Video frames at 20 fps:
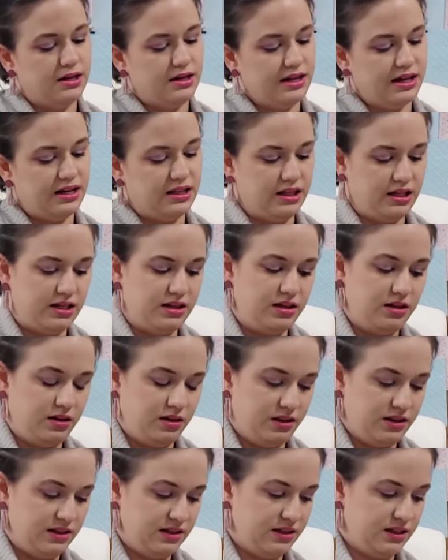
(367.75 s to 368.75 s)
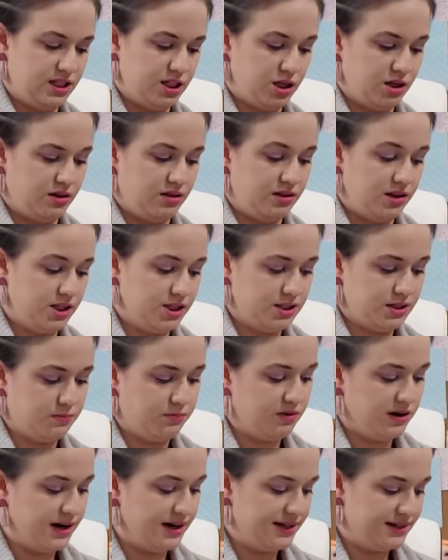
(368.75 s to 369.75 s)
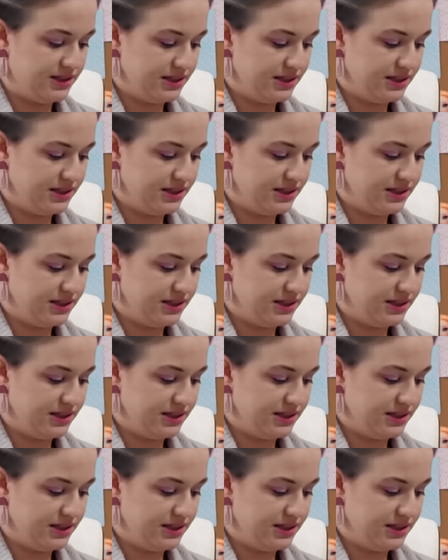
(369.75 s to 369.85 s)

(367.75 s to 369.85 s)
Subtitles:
And then the surprise